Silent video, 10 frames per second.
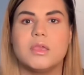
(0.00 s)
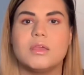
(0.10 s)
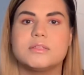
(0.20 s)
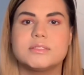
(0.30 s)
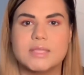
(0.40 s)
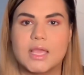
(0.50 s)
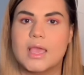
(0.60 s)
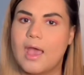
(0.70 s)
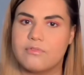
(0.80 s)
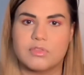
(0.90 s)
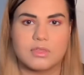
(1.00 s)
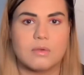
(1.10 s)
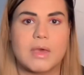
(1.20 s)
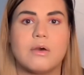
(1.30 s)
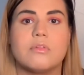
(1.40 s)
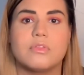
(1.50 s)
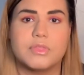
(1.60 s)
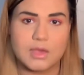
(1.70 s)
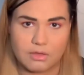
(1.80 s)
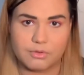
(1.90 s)
It's saying everything about
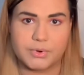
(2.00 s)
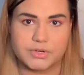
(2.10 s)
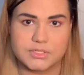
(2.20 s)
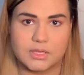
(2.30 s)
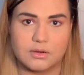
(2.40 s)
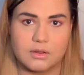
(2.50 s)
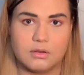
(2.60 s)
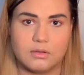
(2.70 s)
the other person.